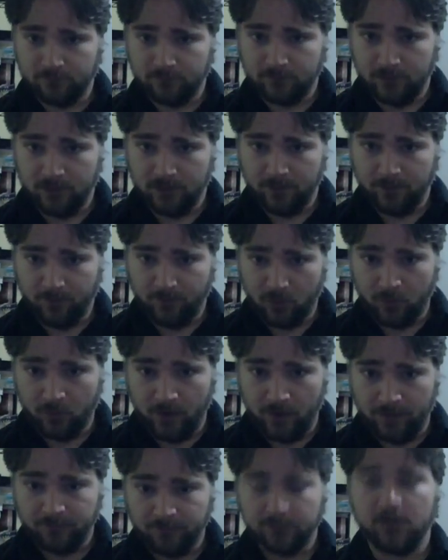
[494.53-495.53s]
a
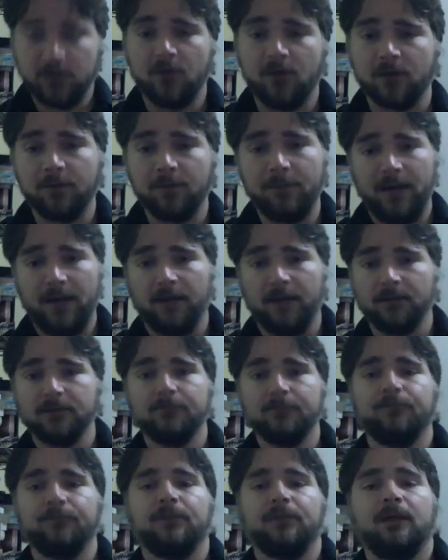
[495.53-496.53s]
program called a compiler,
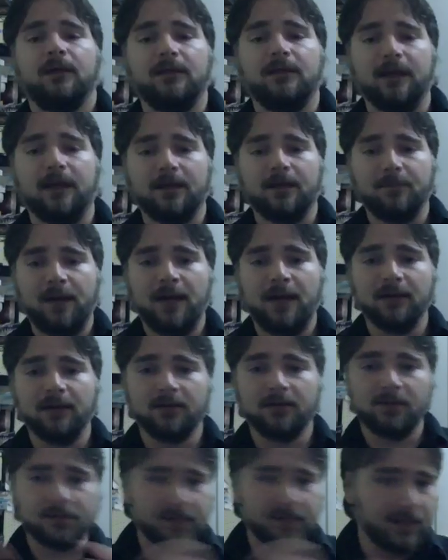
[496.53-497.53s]
and that
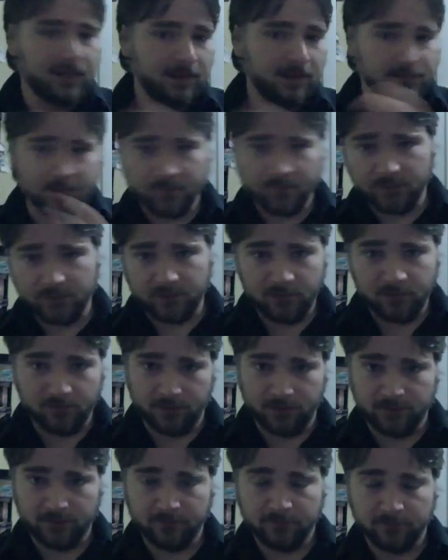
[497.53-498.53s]
compiler takes everything you've
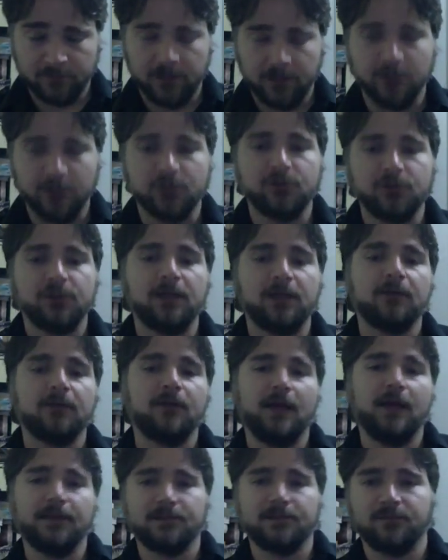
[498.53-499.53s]
written and
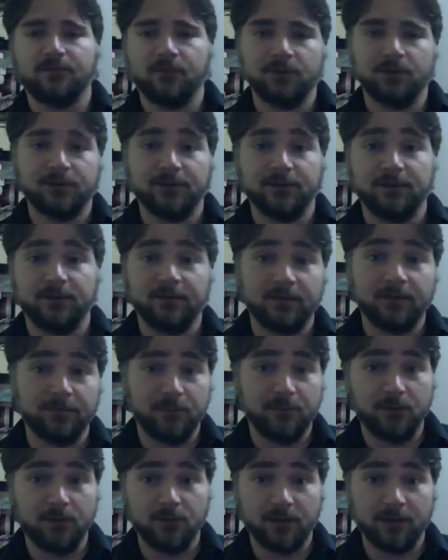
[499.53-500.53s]
generates a version that the
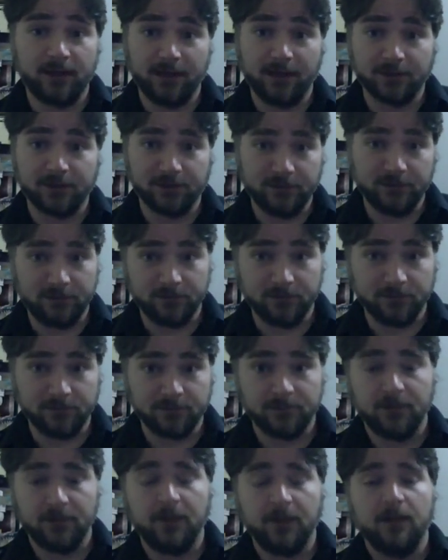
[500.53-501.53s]
computer can actually
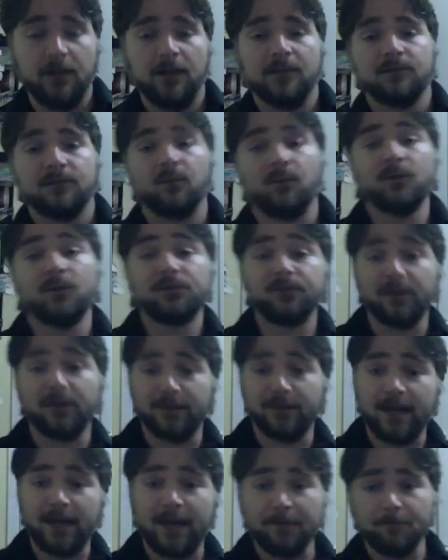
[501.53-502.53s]
use. So once you've
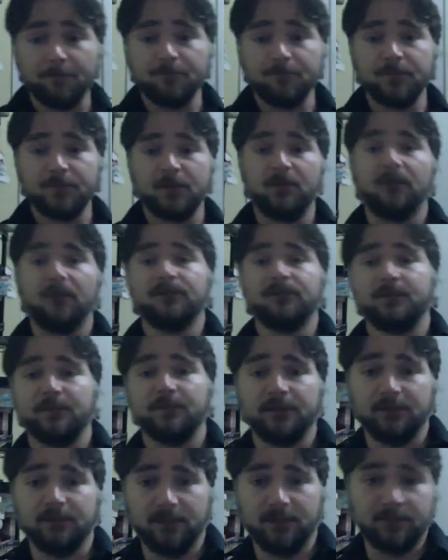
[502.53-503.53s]
done that, you have
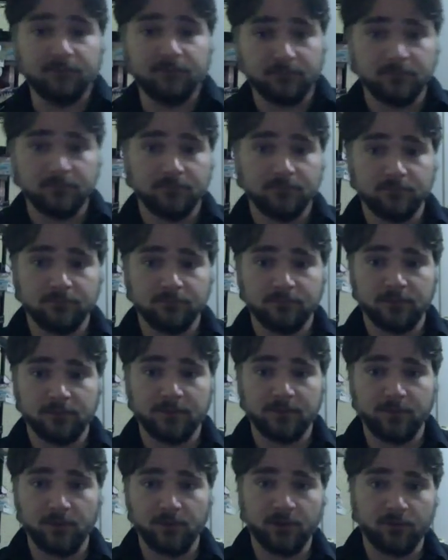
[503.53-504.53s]
something that the
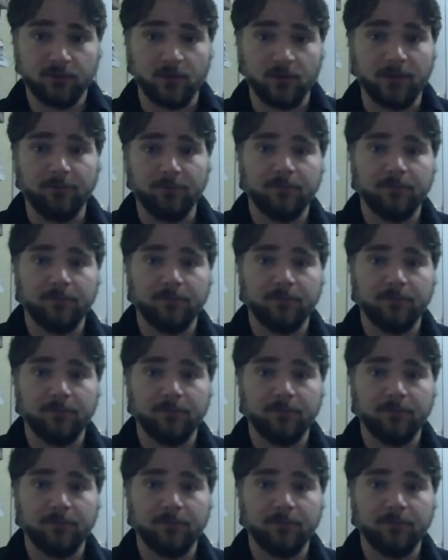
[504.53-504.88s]
computer can run.